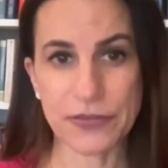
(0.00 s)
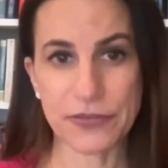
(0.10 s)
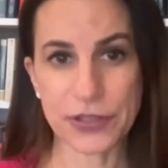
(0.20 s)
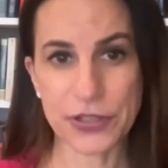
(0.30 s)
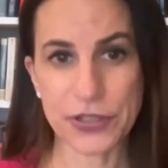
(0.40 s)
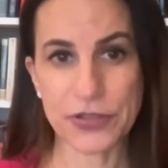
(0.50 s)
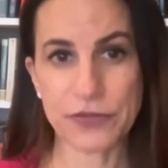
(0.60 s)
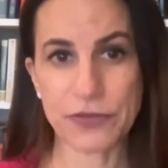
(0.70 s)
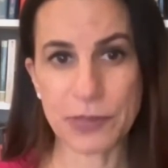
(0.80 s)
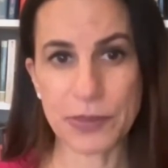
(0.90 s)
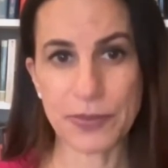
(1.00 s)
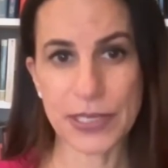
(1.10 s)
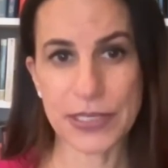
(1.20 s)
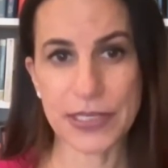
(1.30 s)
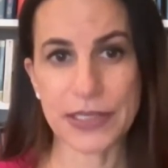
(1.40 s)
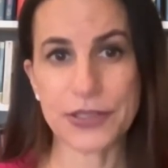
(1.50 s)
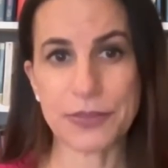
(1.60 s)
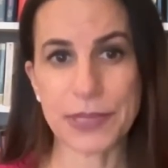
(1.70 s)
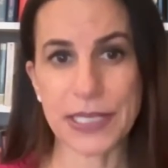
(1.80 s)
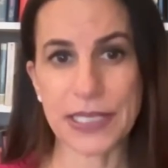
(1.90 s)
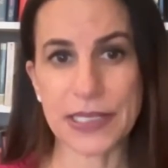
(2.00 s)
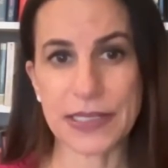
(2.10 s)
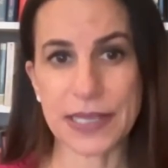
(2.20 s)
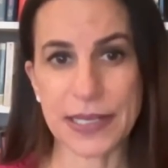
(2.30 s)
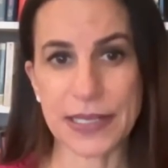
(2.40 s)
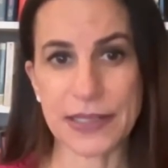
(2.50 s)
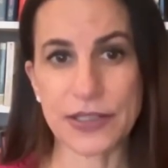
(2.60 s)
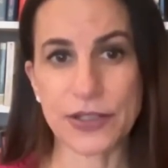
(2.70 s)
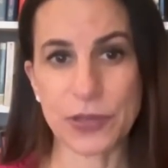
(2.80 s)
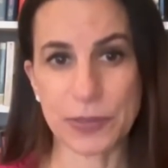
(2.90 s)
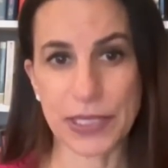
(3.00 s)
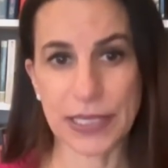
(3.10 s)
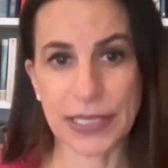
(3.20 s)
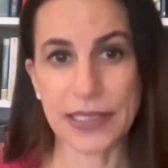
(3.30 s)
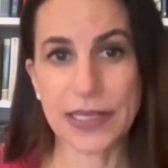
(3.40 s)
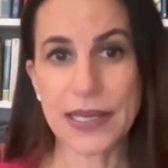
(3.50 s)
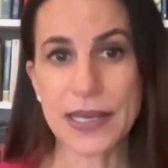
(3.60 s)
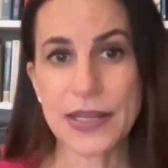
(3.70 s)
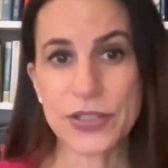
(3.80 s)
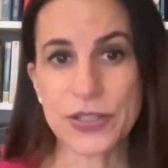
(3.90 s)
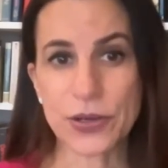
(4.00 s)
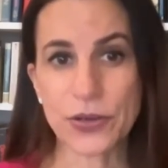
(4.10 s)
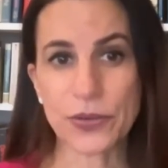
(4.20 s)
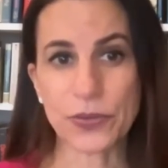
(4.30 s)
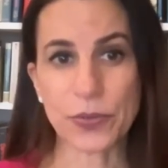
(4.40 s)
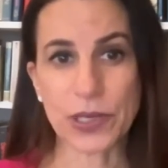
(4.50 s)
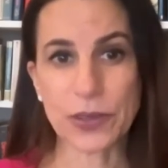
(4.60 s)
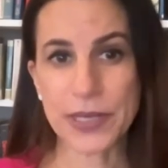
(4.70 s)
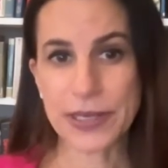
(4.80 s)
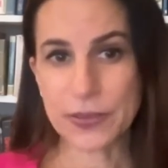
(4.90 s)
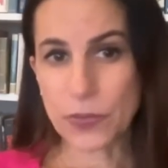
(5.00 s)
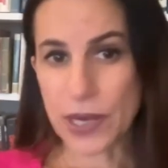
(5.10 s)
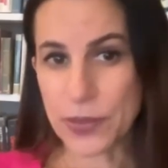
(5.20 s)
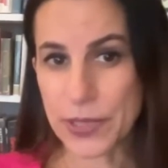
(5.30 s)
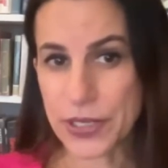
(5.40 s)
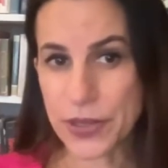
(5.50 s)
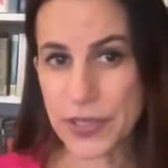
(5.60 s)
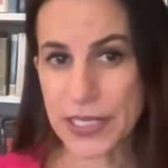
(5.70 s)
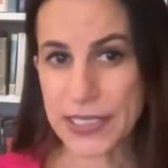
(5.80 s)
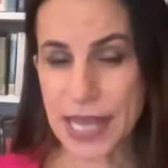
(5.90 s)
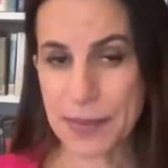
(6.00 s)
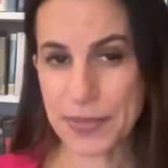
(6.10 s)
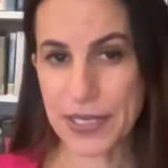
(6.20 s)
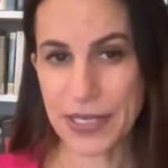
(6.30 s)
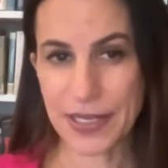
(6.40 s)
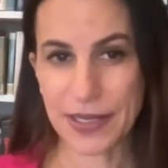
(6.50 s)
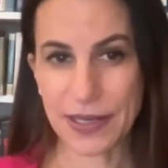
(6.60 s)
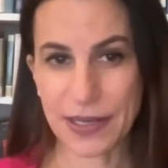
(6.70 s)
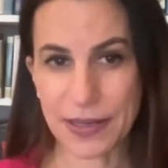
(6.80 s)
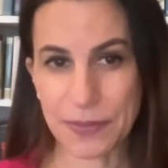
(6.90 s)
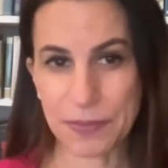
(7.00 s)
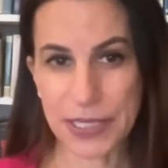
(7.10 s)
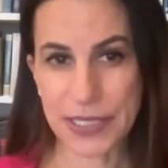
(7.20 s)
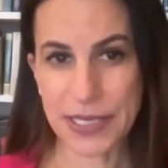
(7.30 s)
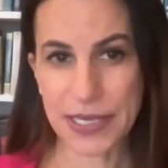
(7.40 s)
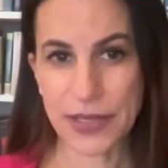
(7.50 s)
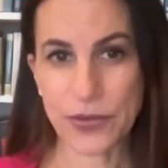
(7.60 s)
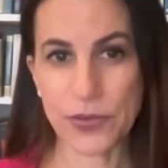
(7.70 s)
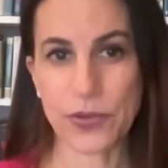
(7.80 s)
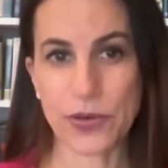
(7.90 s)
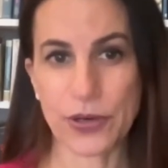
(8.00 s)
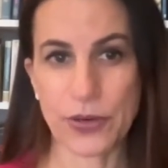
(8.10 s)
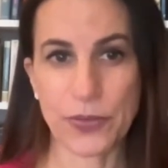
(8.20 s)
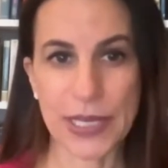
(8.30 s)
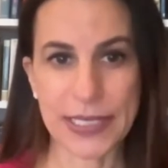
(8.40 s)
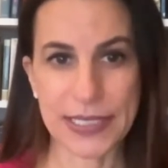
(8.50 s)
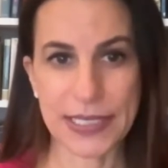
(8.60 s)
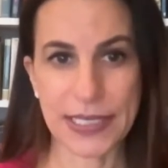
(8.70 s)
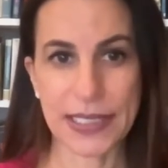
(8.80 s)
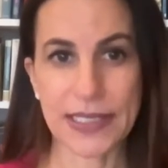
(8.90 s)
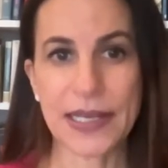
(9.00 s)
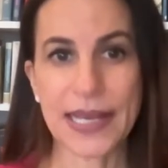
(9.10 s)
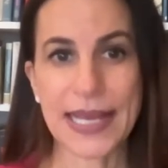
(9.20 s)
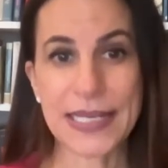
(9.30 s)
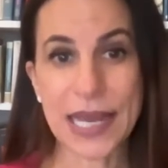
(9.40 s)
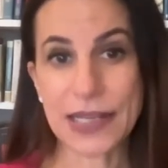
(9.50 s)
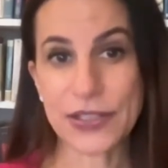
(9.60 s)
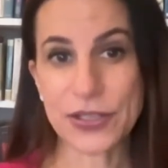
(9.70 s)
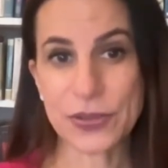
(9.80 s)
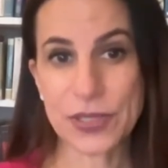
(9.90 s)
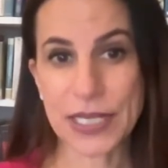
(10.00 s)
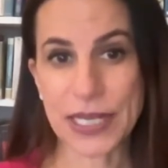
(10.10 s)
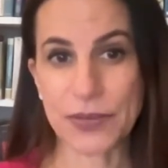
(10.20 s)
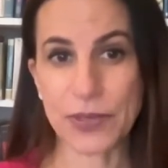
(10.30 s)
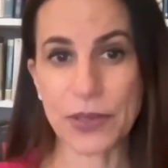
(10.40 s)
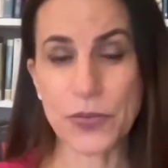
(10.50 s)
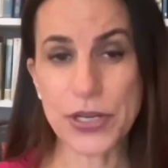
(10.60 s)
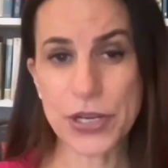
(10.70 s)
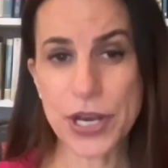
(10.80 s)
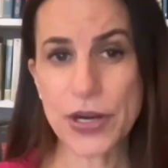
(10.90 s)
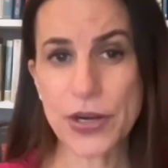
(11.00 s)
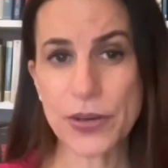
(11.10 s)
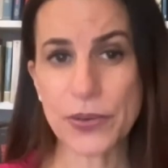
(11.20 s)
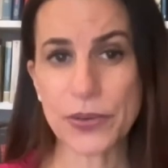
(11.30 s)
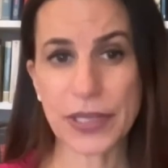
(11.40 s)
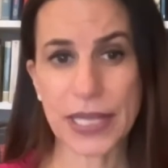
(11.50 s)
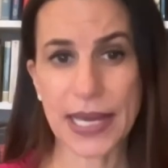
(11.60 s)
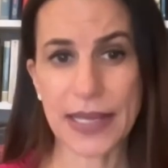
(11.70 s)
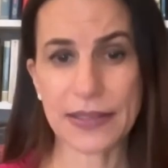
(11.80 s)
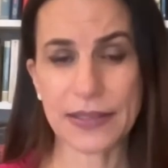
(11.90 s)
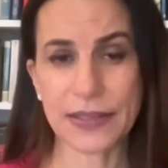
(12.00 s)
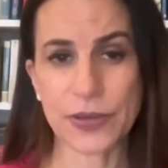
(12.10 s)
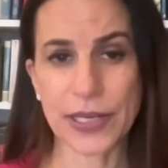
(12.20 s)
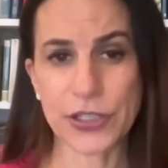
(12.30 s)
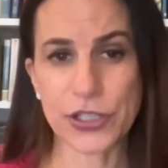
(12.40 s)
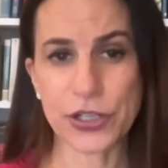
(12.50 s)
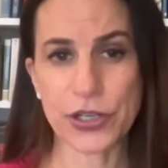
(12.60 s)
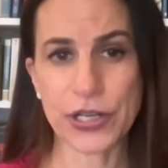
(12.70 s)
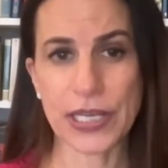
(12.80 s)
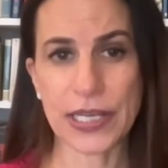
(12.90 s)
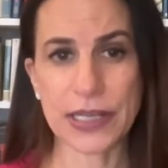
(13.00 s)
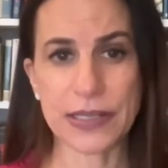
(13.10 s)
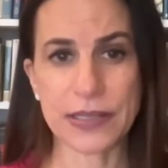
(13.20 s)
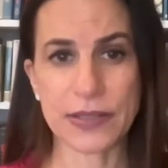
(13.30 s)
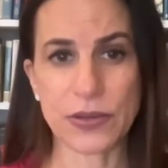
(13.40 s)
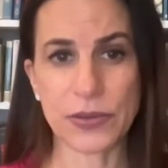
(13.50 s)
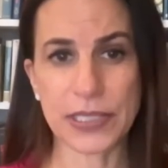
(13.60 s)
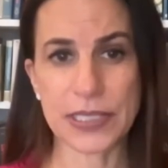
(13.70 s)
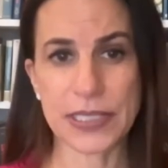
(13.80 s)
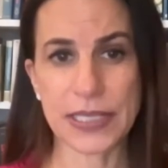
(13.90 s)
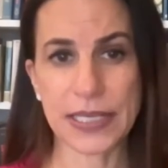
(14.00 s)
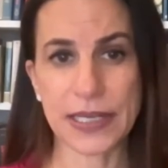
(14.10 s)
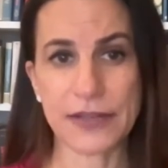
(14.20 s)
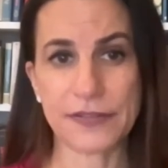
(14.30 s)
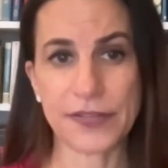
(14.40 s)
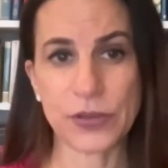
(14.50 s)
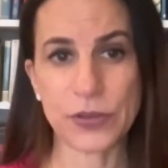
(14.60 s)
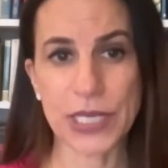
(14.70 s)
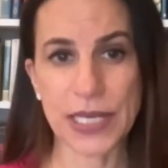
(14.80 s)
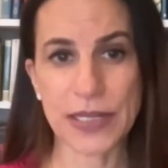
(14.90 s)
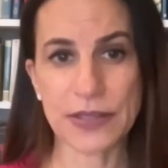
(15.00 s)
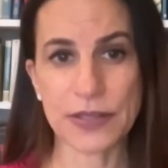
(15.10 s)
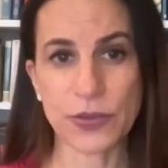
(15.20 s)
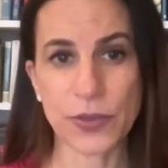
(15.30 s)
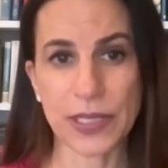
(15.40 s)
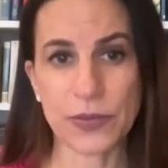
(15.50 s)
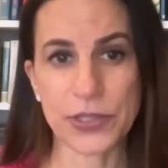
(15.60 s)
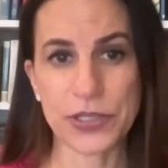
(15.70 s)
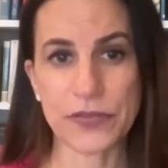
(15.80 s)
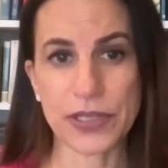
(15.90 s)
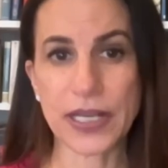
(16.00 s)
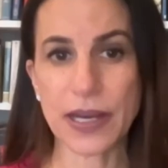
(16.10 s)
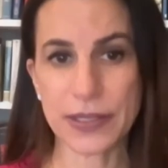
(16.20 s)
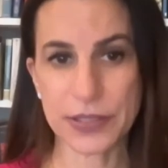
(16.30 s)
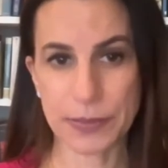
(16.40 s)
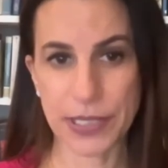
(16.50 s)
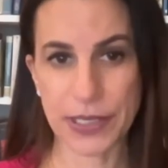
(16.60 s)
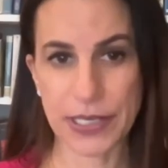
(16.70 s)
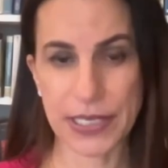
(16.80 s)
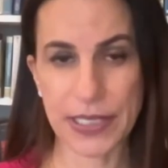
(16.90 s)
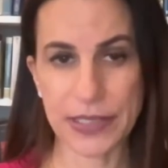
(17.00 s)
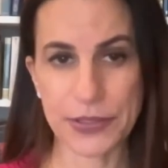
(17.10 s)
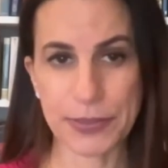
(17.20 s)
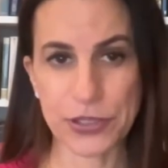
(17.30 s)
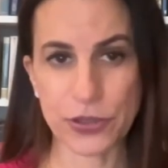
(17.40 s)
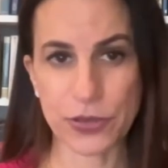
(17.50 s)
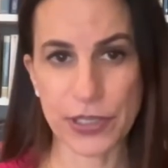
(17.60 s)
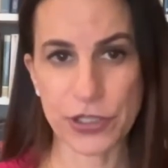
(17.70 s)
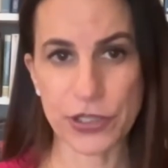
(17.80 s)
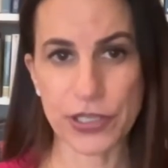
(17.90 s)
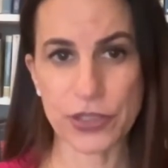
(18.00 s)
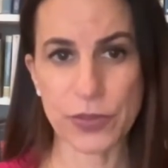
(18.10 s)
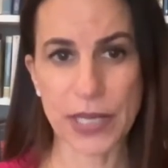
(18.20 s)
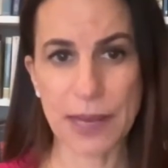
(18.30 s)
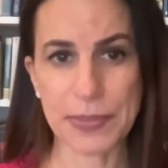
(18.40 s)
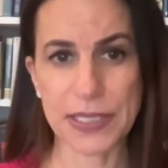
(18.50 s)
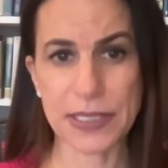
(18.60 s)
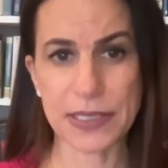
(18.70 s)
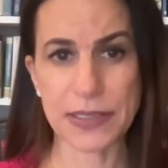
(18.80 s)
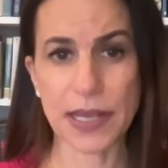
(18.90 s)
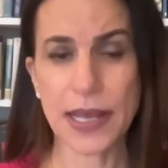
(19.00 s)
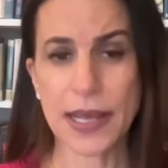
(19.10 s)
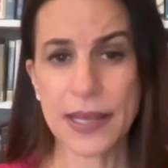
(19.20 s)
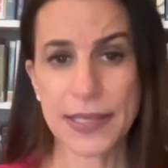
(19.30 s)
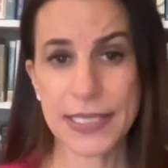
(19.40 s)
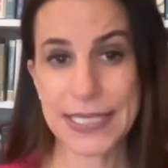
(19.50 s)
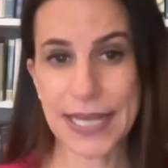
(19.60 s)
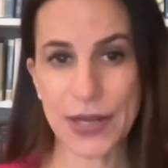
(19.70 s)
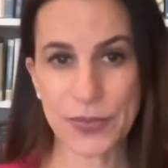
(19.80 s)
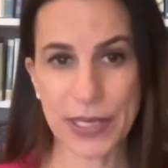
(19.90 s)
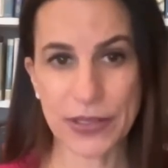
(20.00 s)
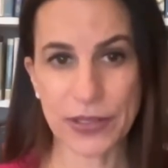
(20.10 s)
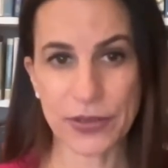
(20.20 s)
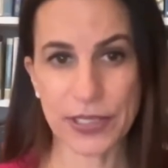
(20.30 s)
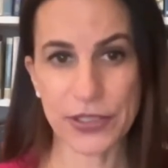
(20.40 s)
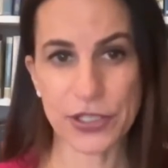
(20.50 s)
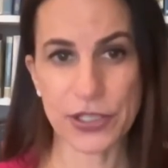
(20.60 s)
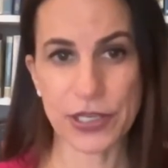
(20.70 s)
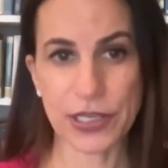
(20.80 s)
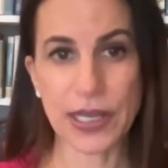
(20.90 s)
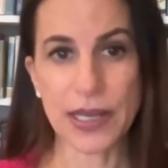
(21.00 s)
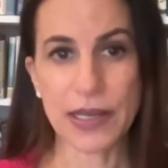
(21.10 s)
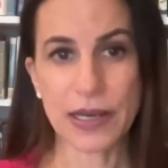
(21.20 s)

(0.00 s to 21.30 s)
to be the first former president to be indicted criminally. So why do we know that it's happening Monday or Wednesday and not Tuesday? Well, we know that the grand jury is only sitting a few days a week, which is very customary in special grand juries. What happens is, this is not a regular grand jury.